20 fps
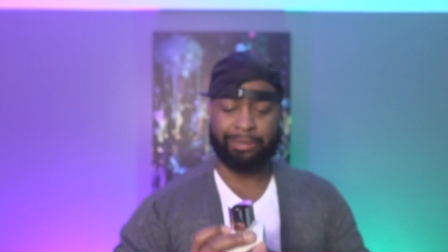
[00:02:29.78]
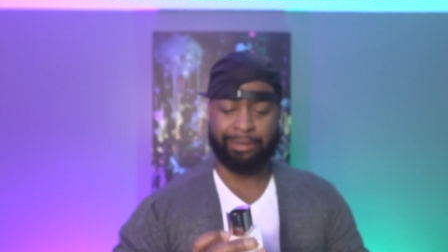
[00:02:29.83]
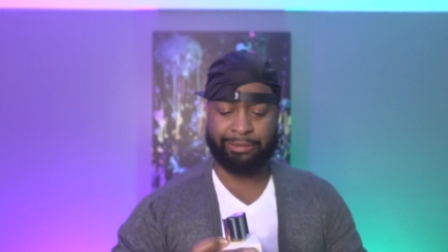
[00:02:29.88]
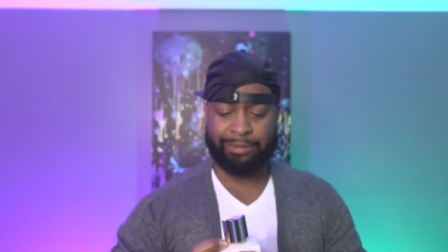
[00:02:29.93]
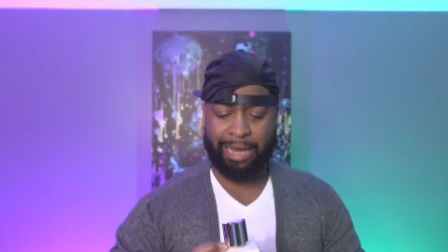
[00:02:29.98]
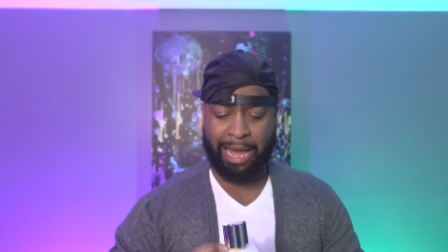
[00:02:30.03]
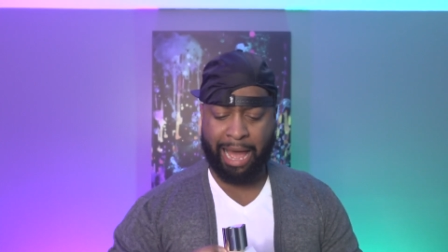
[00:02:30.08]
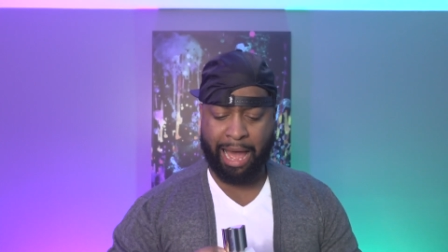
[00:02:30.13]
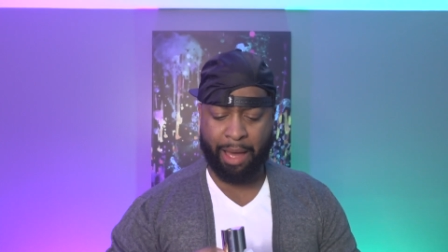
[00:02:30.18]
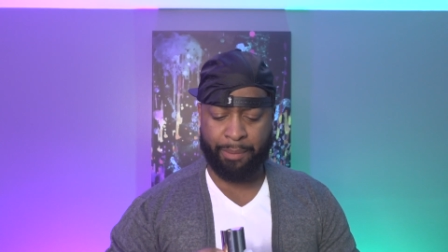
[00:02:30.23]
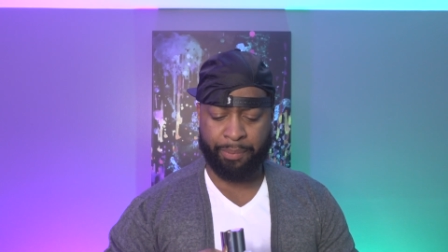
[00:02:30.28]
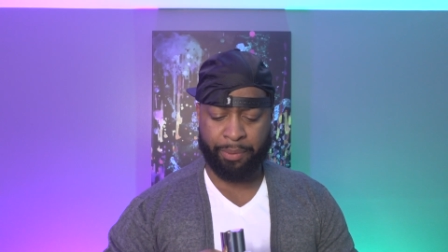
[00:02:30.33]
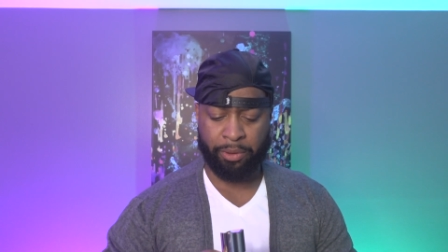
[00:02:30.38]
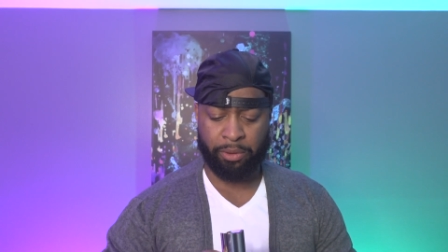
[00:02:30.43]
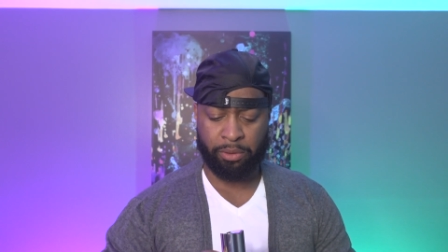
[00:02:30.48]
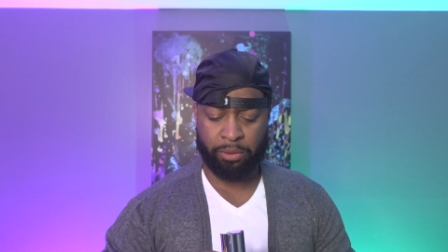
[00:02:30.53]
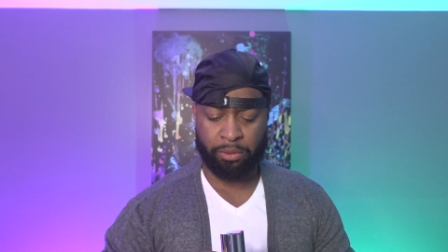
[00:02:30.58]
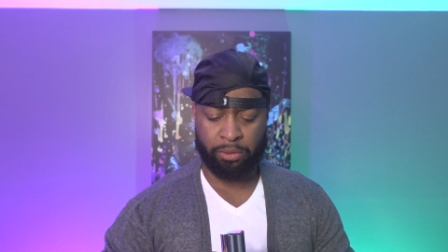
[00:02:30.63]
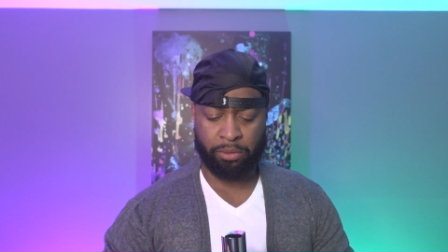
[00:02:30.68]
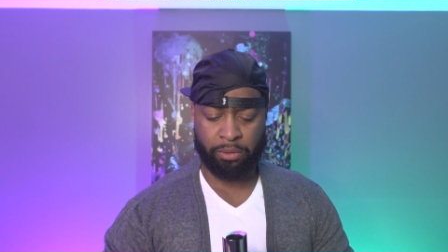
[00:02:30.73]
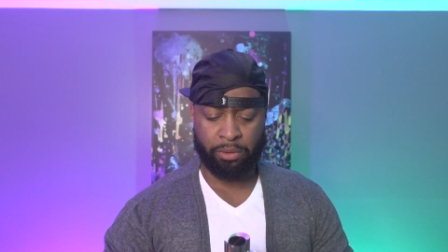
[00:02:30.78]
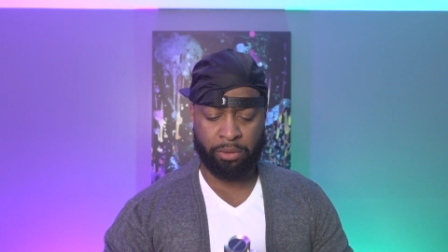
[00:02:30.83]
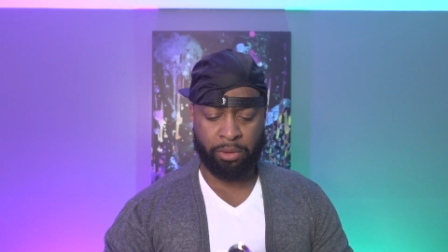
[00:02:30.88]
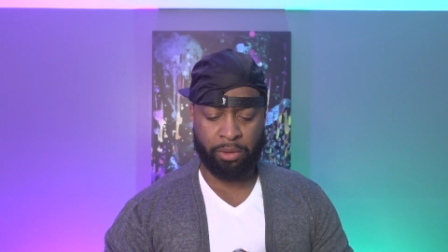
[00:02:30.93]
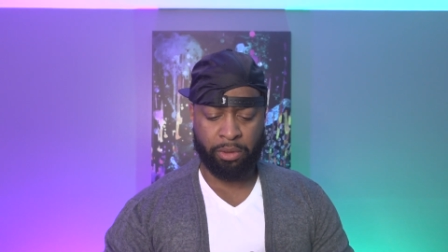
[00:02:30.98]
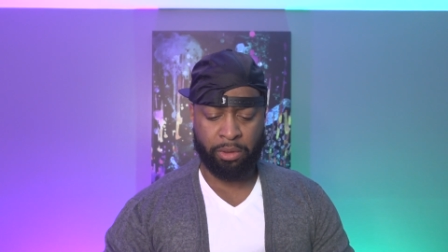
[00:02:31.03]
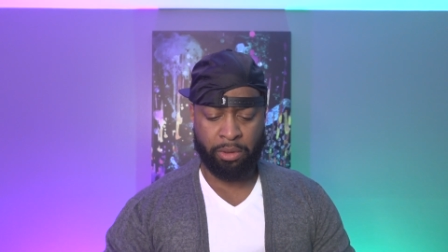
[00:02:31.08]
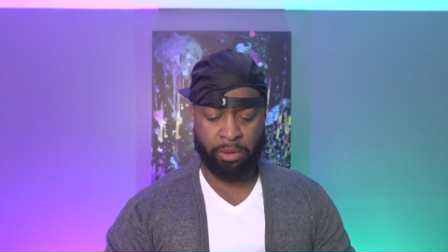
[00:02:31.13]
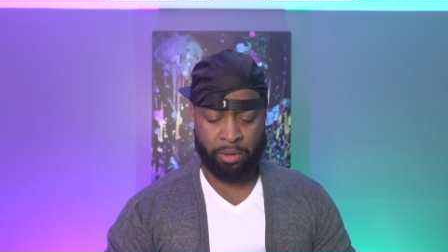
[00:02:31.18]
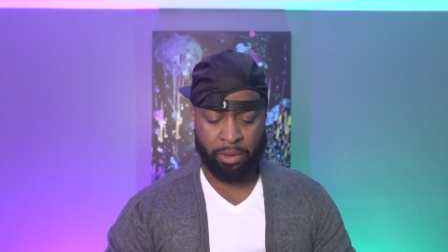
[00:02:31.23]
the top.
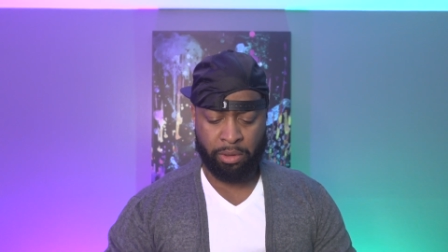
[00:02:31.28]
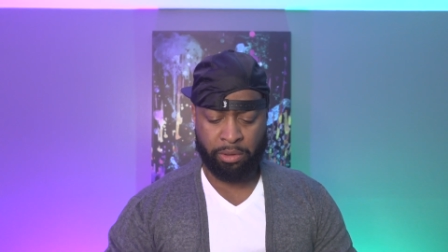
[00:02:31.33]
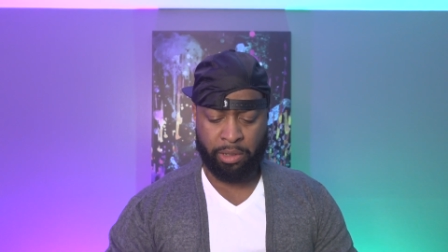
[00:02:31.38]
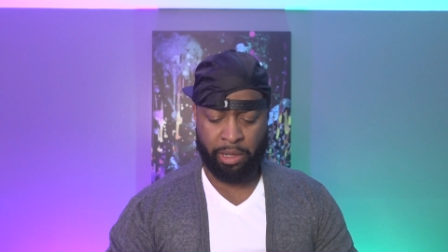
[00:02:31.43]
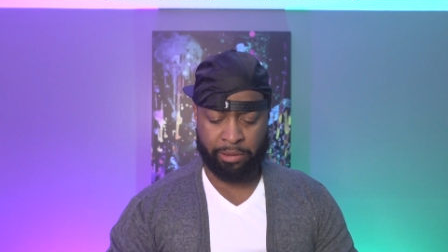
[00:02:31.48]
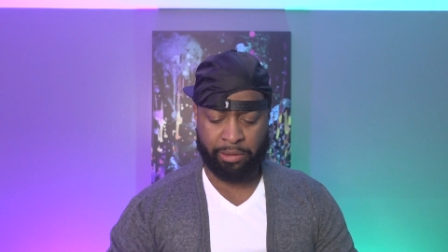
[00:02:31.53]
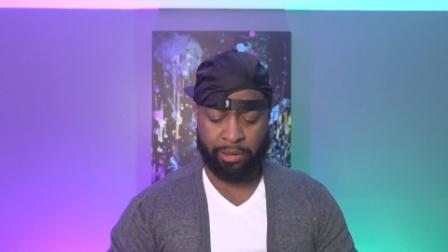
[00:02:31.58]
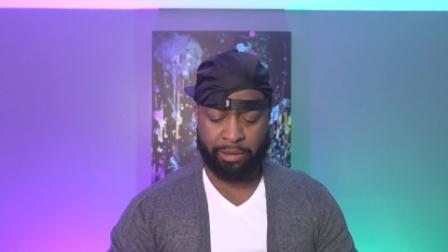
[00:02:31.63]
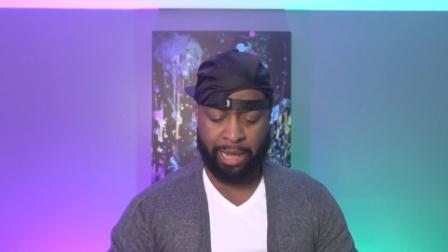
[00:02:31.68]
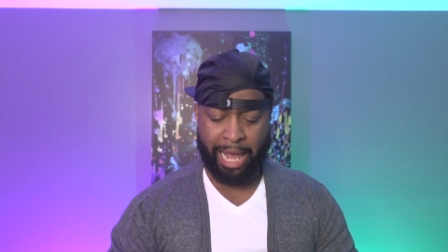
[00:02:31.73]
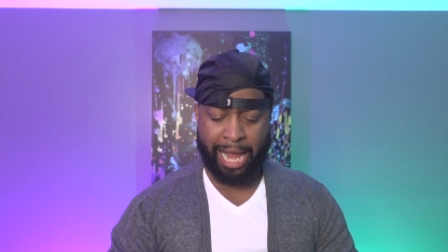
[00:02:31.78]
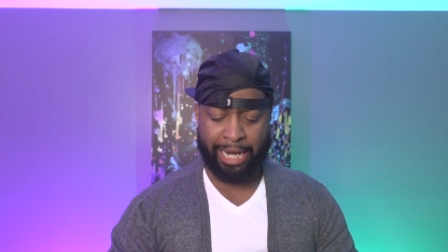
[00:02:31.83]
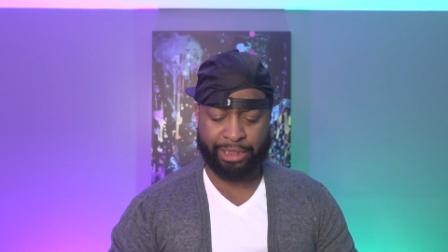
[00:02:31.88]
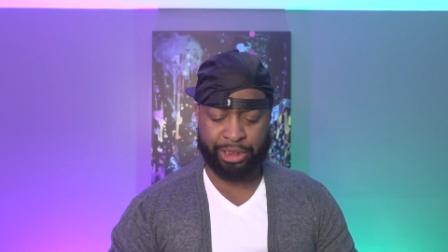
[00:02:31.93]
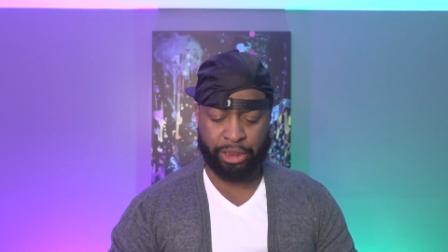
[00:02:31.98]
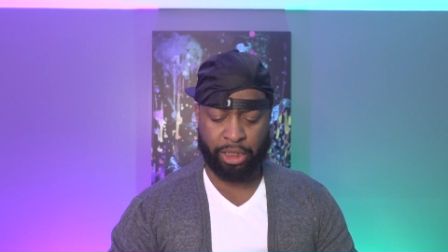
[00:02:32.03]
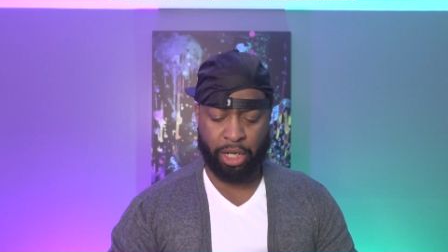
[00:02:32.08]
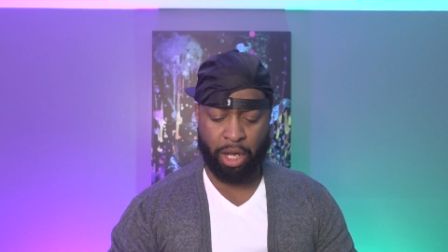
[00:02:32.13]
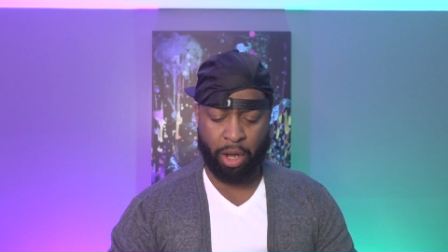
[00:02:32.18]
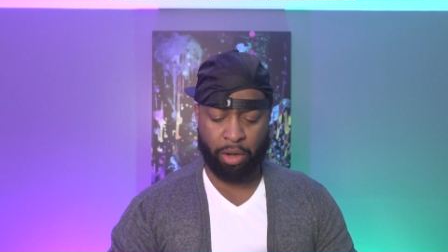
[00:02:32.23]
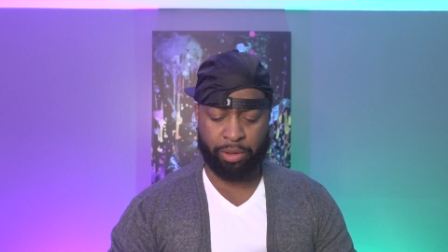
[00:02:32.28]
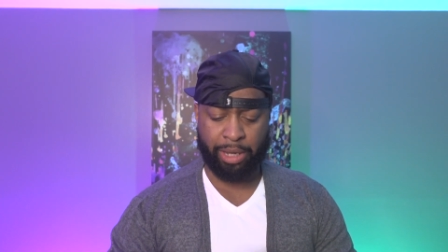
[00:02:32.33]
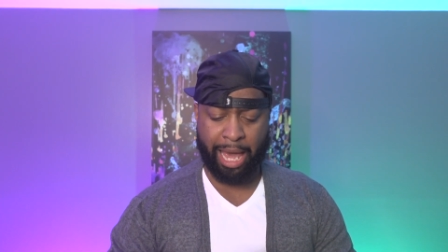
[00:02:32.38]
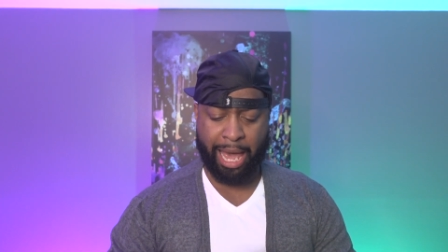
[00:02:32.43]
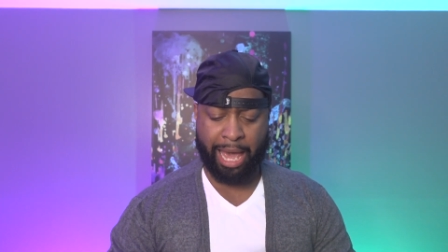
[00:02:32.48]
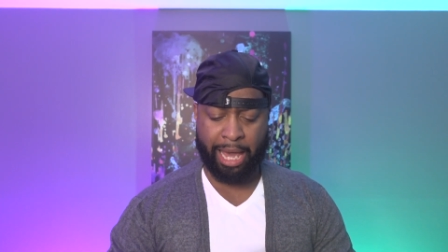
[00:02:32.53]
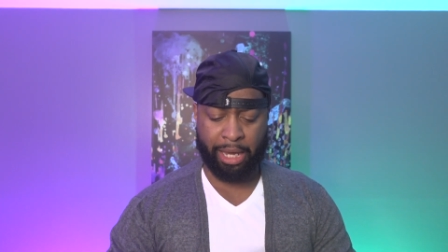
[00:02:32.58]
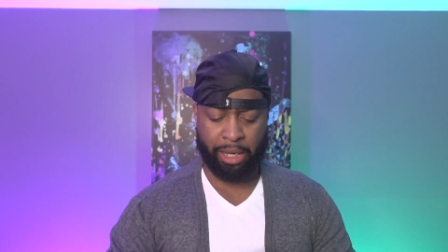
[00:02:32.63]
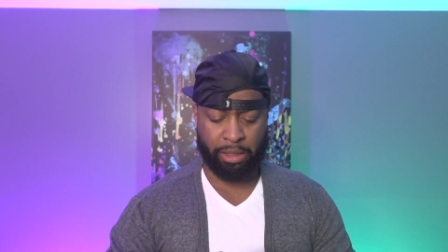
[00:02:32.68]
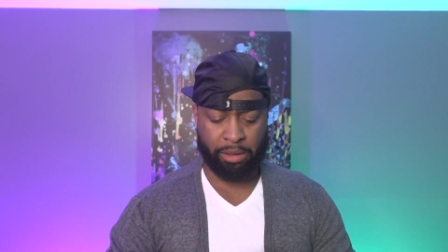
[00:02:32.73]
This is actually
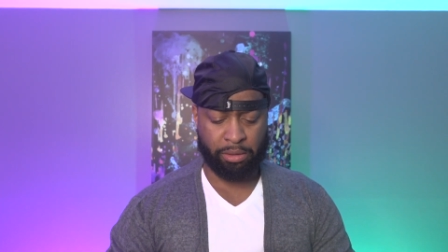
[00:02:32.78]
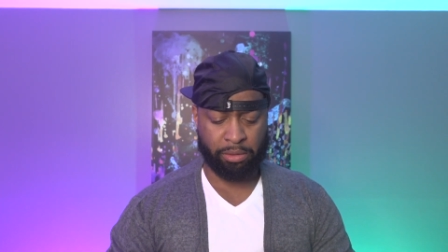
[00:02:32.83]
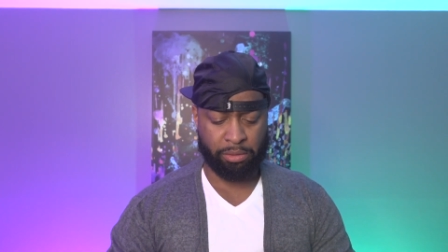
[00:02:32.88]
okay.